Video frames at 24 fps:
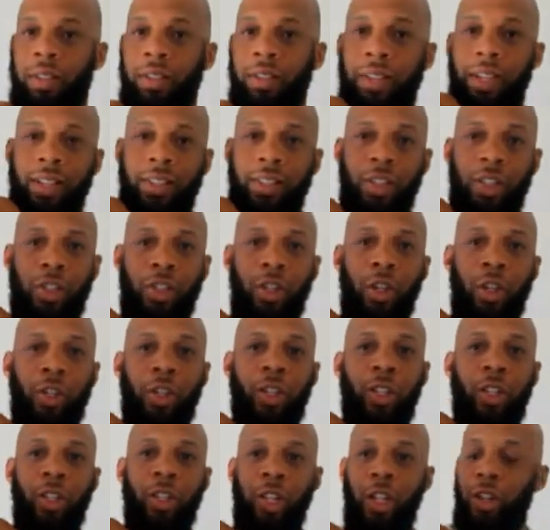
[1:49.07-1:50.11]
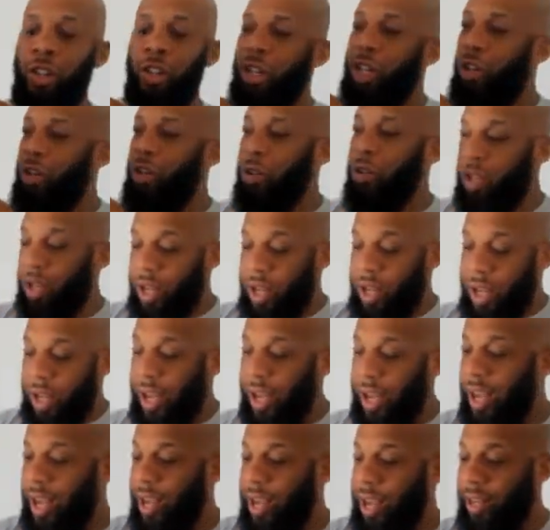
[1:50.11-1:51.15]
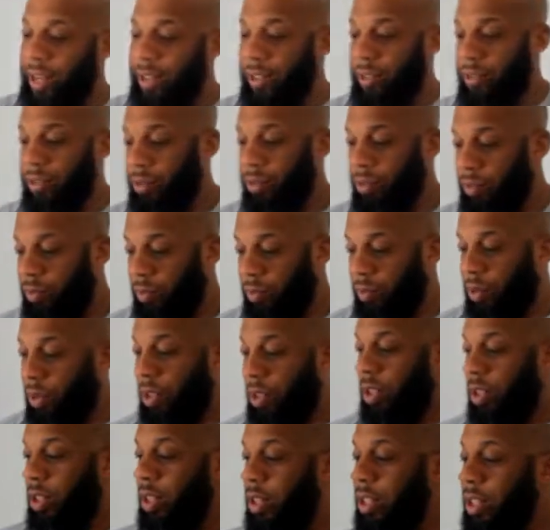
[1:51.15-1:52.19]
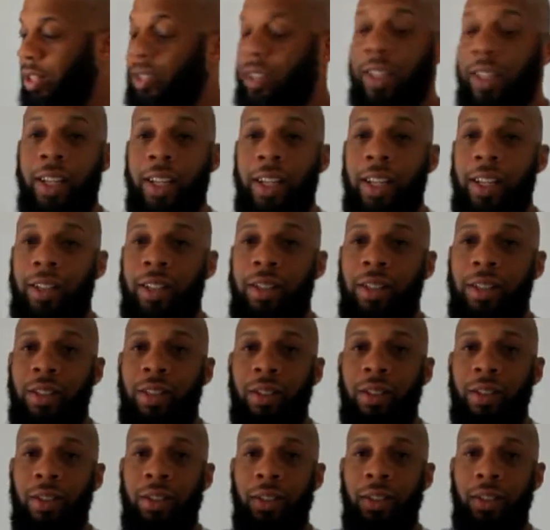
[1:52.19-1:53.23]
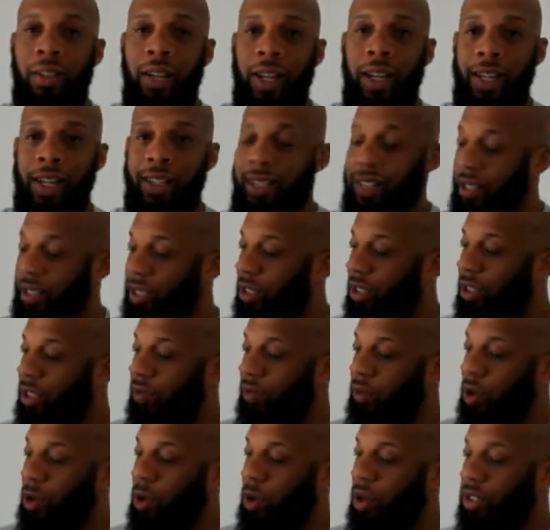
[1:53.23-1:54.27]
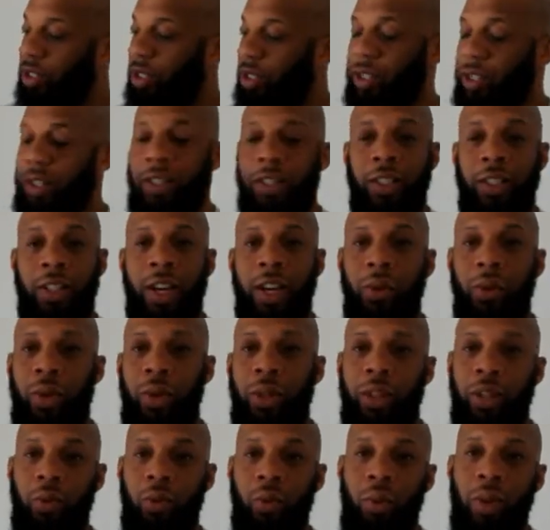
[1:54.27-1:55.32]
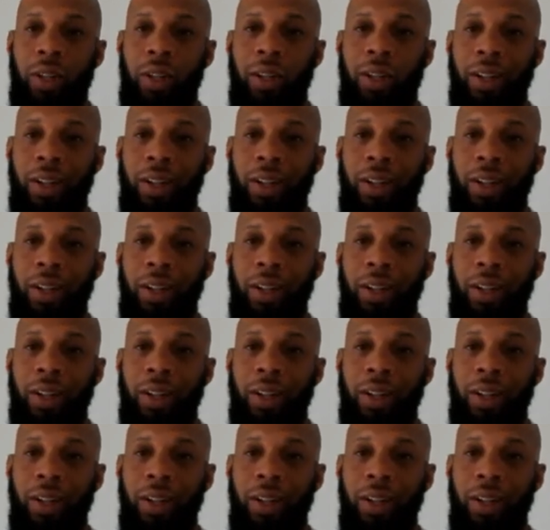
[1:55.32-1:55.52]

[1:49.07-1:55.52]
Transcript: That's the circular logo, and this is, like I said, this of course is done with